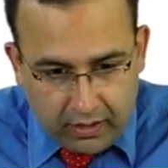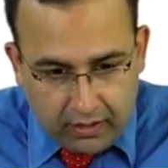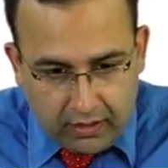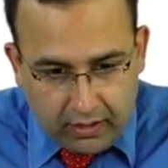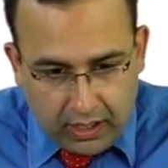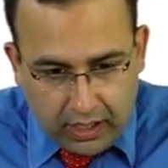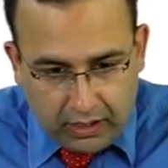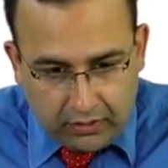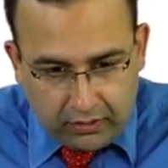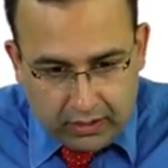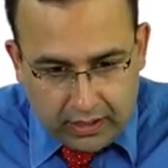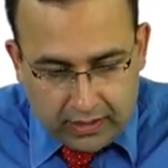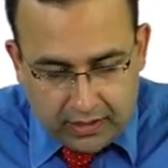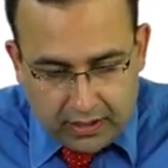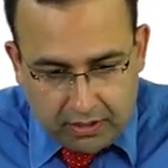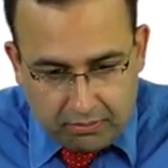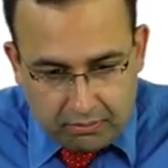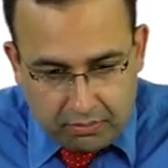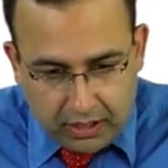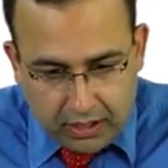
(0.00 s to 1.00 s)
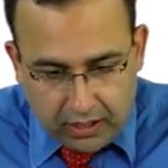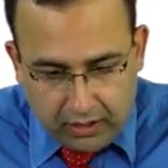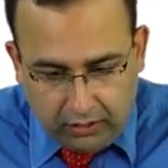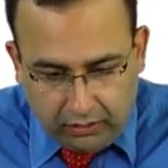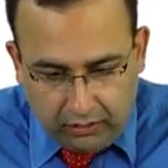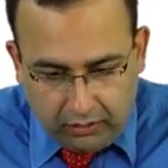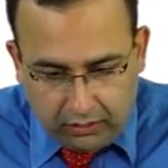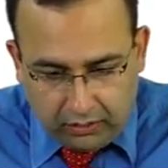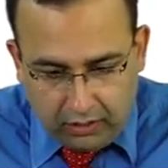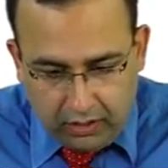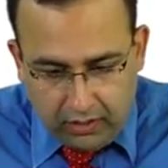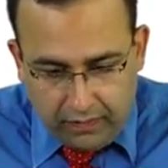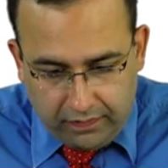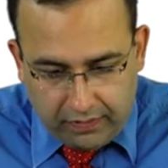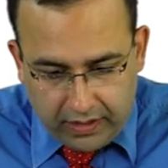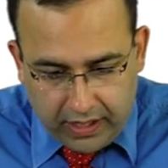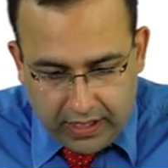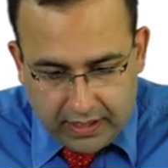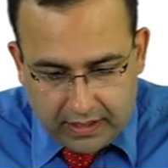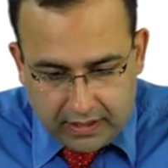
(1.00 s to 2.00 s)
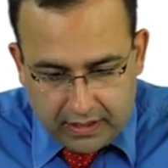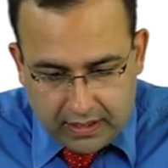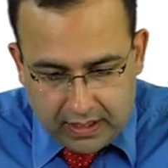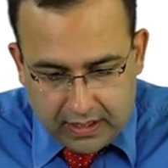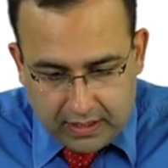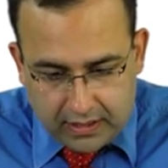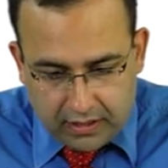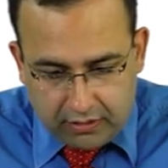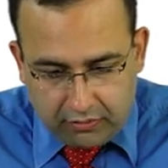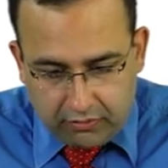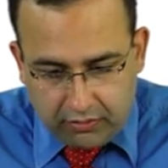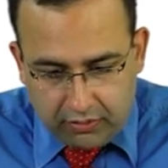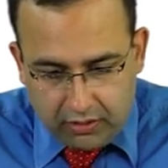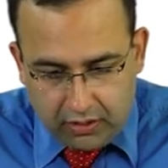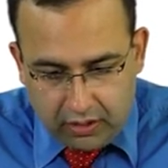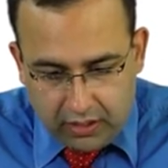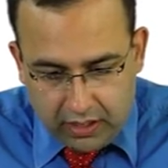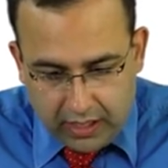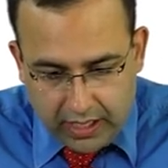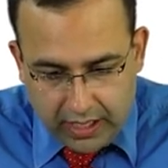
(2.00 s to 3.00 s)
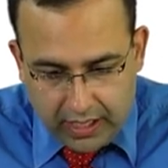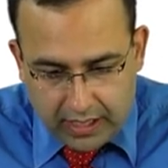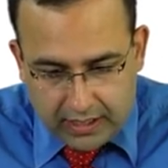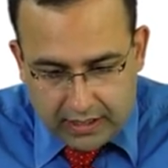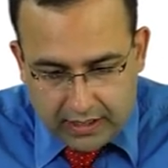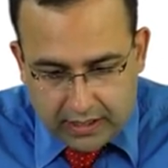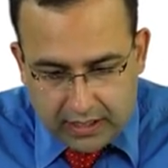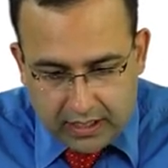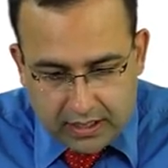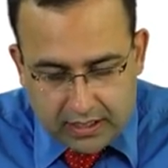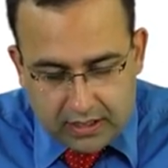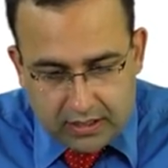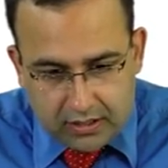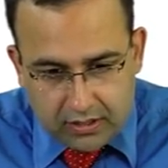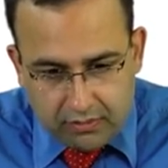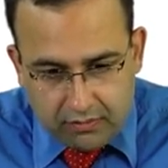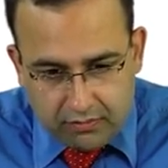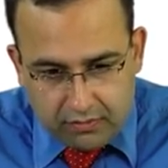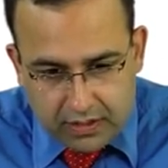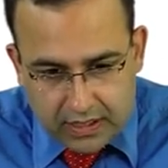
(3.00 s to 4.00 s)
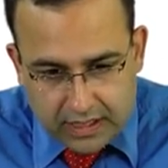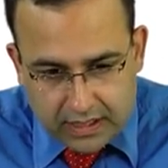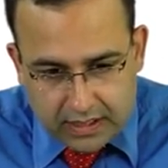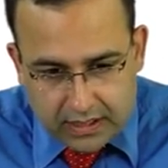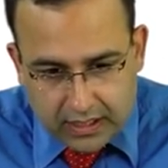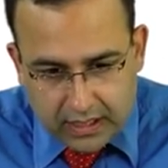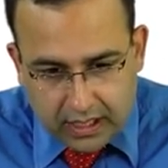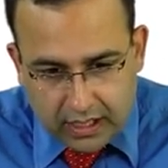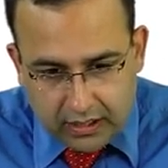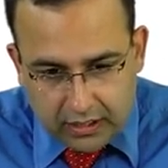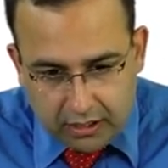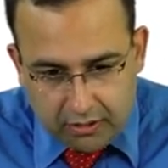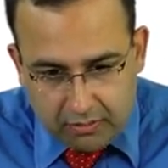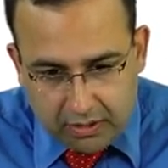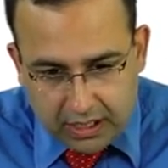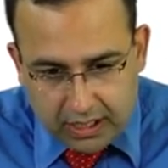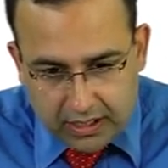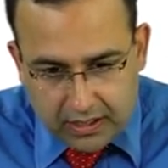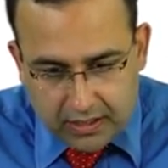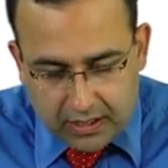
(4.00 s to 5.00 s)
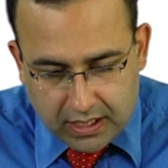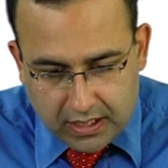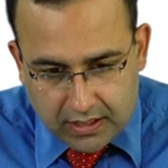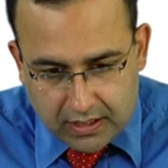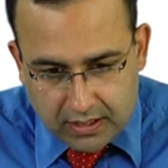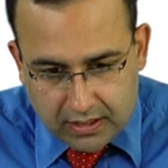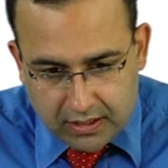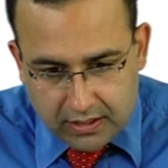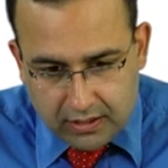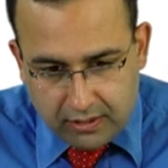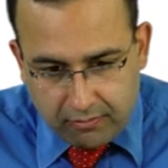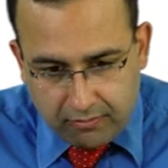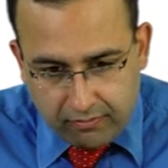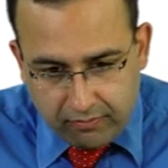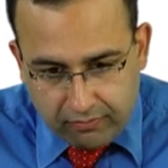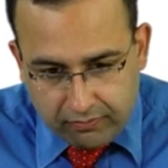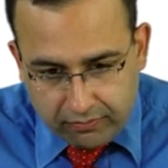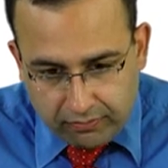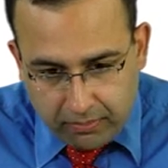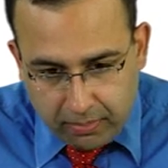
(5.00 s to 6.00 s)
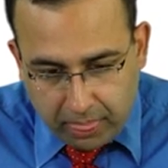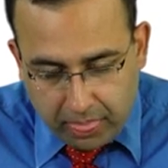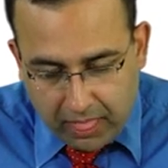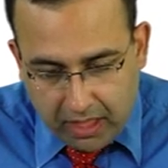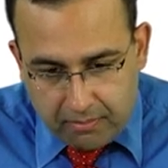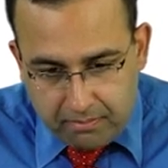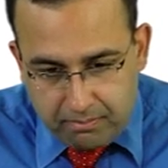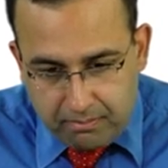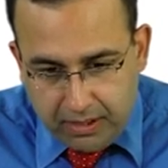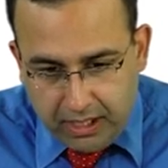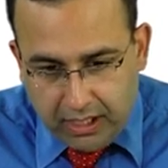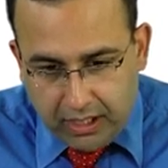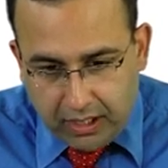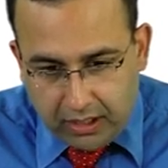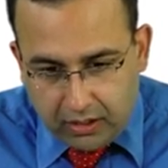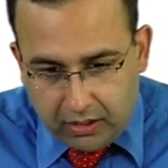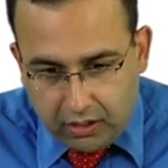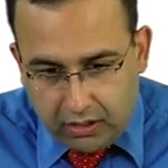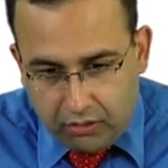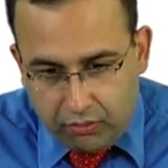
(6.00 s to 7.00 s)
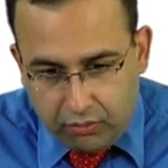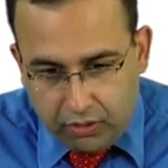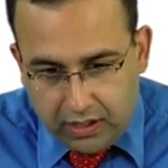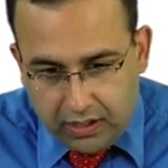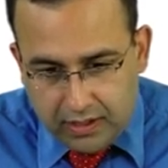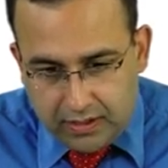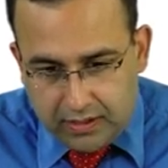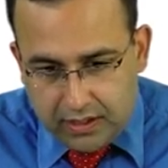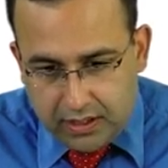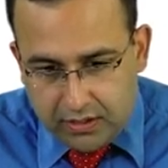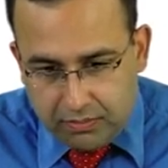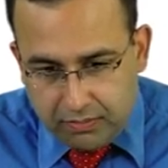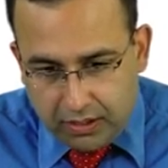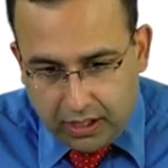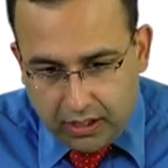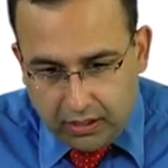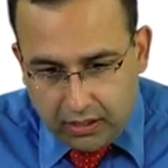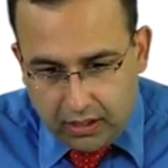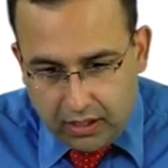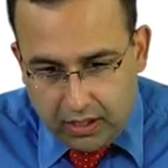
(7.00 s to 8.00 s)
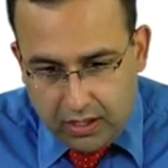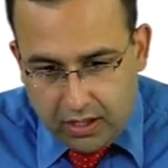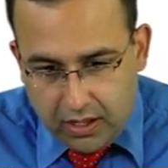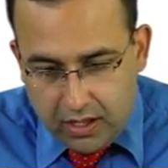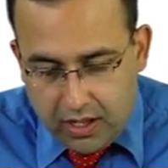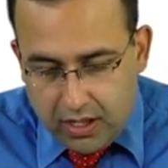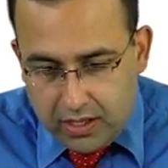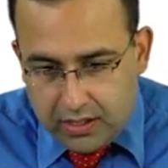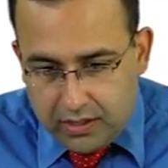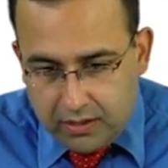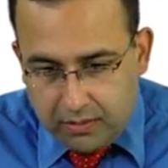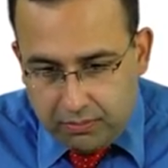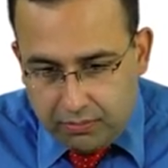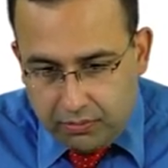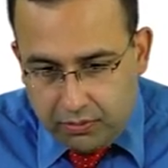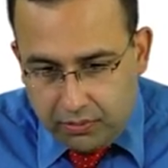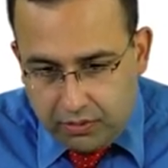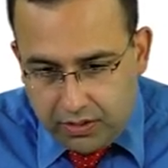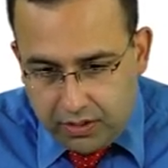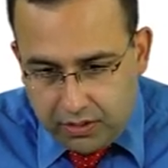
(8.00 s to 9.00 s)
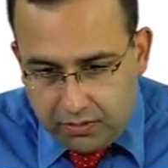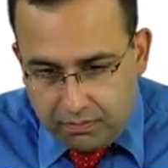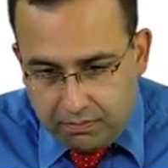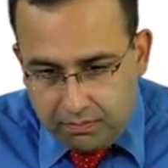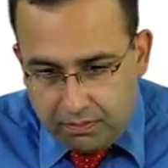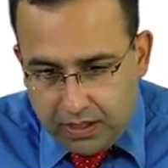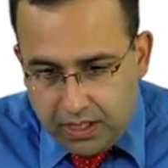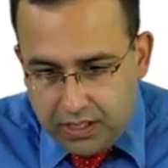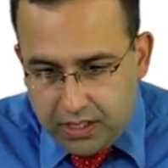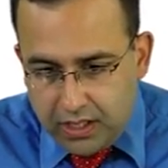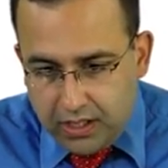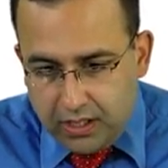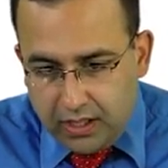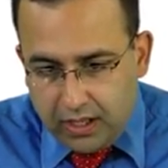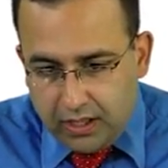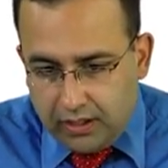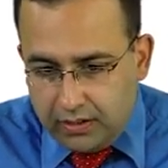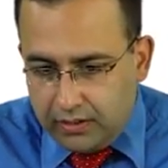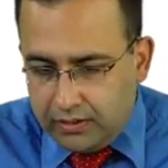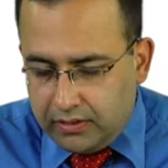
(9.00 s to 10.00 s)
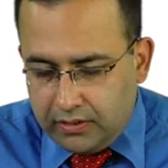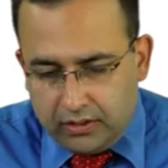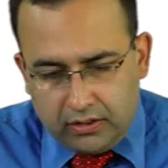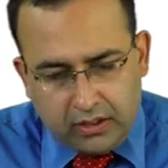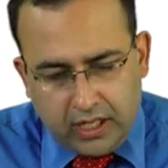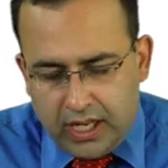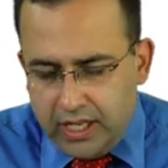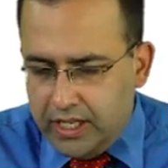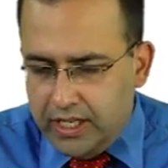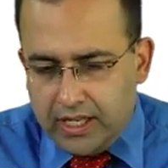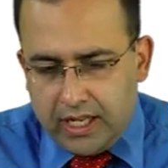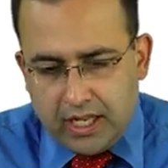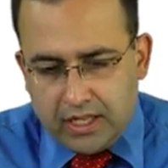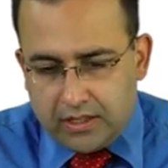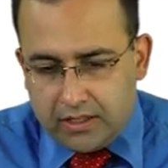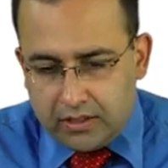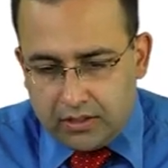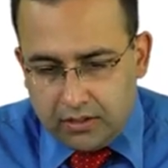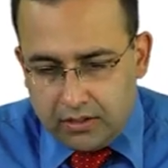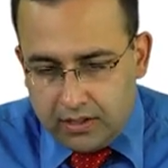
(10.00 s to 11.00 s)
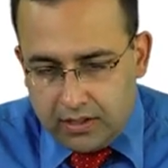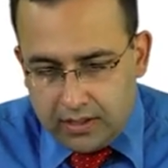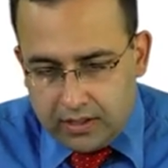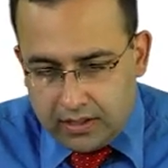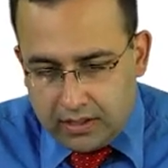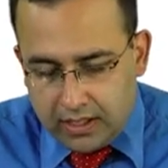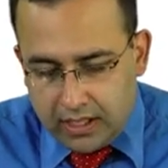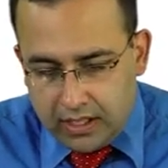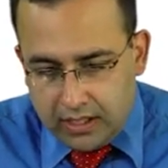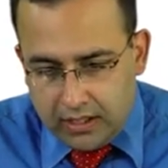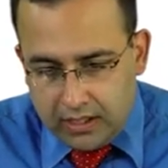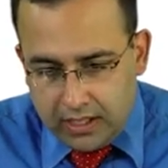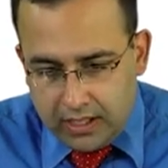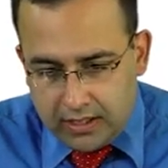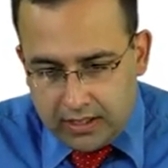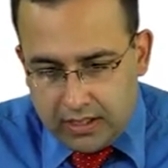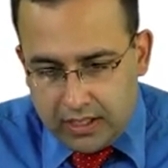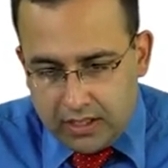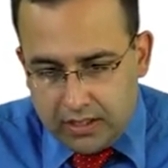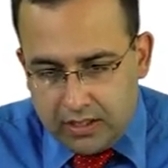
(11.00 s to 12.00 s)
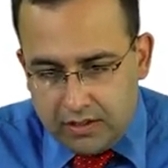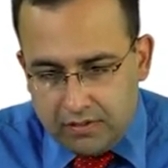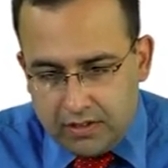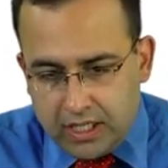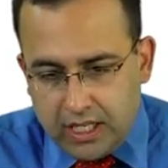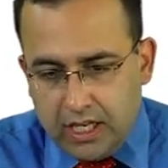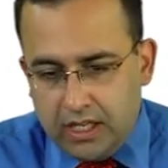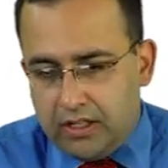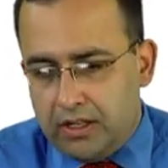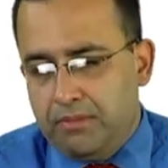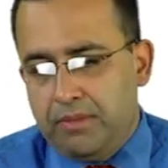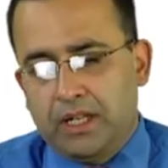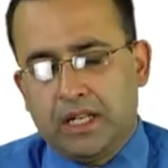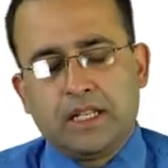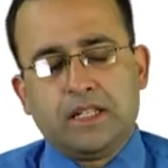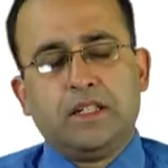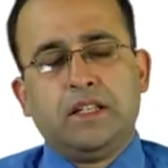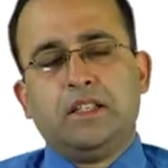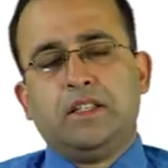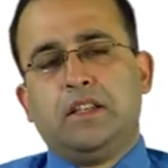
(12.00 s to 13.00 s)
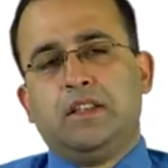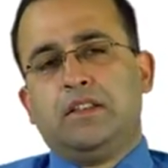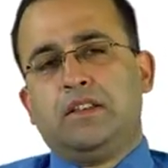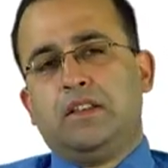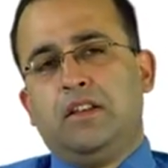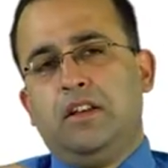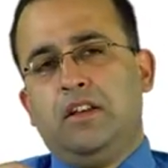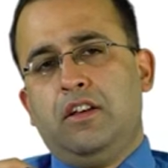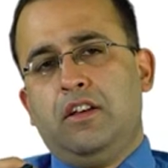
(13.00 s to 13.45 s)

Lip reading: Last example is extensive skeletal metastasis. Meaning, what does this mean? Suppose patient has any cancer, extensive skeletal metastasis.